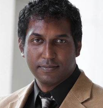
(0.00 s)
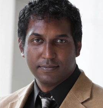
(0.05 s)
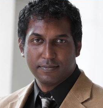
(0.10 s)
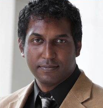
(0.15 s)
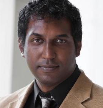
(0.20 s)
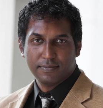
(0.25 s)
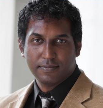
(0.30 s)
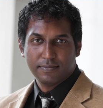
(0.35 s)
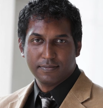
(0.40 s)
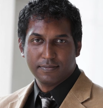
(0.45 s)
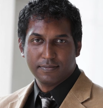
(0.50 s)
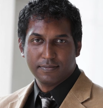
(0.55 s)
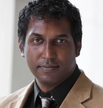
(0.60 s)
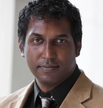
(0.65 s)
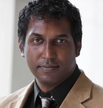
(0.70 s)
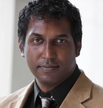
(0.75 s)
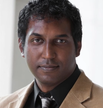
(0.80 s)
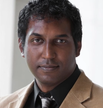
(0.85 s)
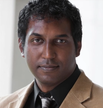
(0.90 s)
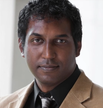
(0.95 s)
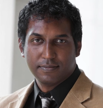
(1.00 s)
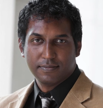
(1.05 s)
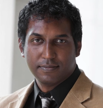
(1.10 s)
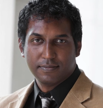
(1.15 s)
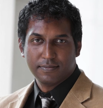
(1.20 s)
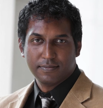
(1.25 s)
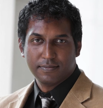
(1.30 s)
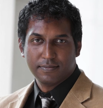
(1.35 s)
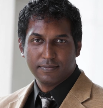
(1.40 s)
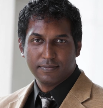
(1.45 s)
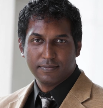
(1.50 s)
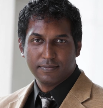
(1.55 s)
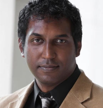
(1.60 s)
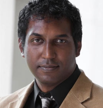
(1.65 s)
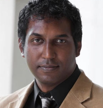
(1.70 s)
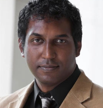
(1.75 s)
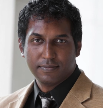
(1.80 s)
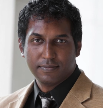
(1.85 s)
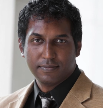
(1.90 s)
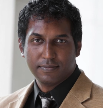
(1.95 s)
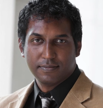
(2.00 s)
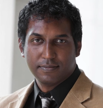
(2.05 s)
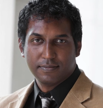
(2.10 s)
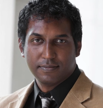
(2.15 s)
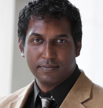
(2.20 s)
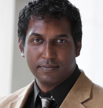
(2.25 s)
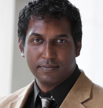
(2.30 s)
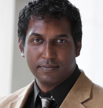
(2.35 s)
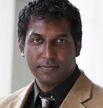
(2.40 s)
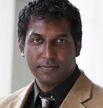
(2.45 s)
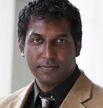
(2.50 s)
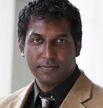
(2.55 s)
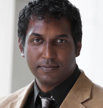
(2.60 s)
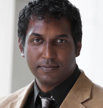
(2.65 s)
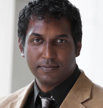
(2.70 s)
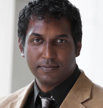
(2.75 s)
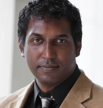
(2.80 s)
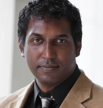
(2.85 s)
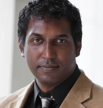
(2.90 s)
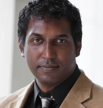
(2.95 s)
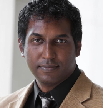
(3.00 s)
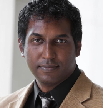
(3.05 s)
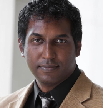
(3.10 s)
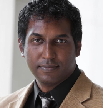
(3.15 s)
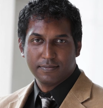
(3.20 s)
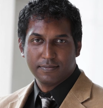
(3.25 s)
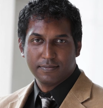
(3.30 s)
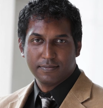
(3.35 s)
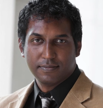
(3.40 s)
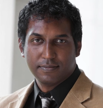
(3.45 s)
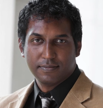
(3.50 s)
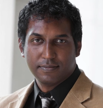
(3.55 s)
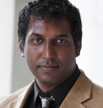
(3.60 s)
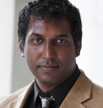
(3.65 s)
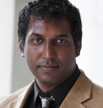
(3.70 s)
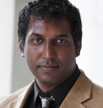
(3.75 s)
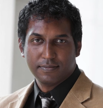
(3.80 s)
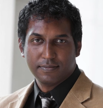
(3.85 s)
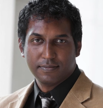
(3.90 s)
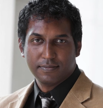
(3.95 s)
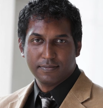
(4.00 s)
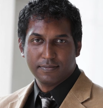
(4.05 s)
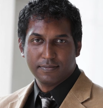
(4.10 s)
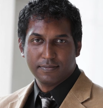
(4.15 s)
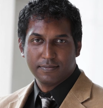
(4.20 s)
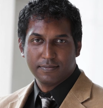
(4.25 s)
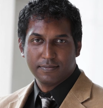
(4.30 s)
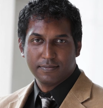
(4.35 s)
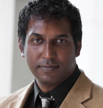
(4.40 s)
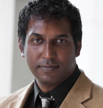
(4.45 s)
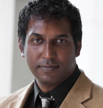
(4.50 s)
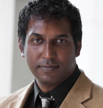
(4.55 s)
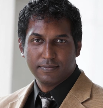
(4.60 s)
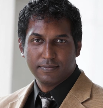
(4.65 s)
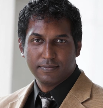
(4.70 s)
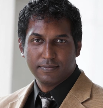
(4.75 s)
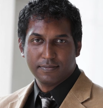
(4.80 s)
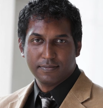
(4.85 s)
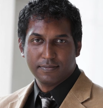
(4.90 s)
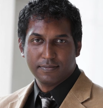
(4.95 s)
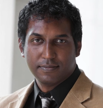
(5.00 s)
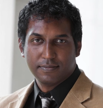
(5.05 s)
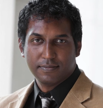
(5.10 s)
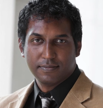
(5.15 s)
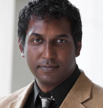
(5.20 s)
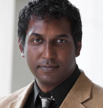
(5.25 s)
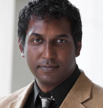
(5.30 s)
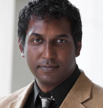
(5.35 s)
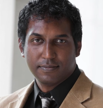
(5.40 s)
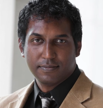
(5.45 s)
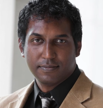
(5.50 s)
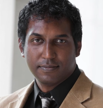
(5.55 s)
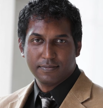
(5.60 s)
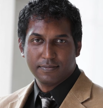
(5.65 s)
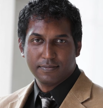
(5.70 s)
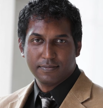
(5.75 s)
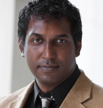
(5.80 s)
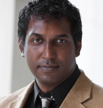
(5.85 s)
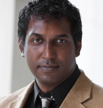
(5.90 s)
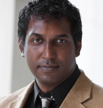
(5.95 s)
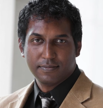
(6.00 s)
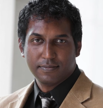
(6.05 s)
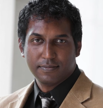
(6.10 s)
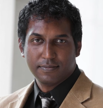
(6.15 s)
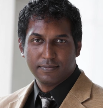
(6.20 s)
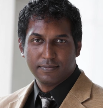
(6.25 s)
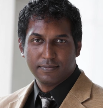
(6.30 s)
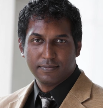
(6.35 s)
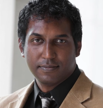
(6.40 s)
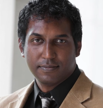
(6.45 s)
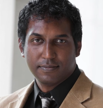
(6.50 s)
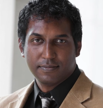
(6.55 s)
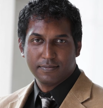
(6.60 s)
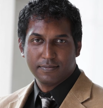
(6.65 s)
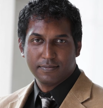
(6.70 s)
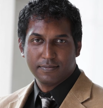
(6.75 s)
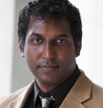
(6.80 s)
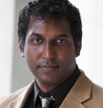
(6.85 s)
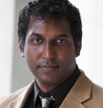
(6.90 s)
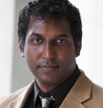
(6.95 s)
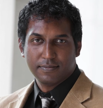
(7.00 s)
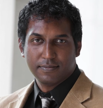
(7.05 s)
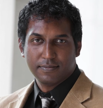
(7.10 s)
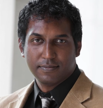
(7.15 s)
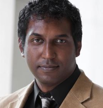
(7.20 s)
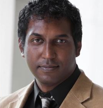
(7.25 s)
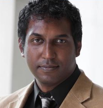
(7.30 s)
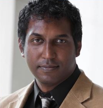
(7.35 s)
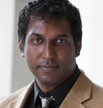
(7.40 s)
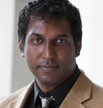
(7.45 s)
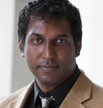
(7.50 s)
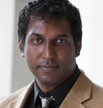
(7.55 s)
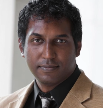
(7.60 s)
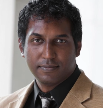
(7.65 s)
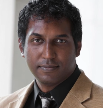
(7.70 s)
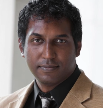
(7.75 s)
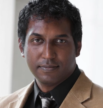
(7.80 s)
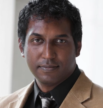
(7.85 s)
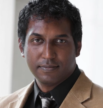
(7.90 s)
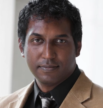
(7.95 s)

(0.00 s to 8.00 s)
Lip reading: The face doesn't move, so there is nothing to read.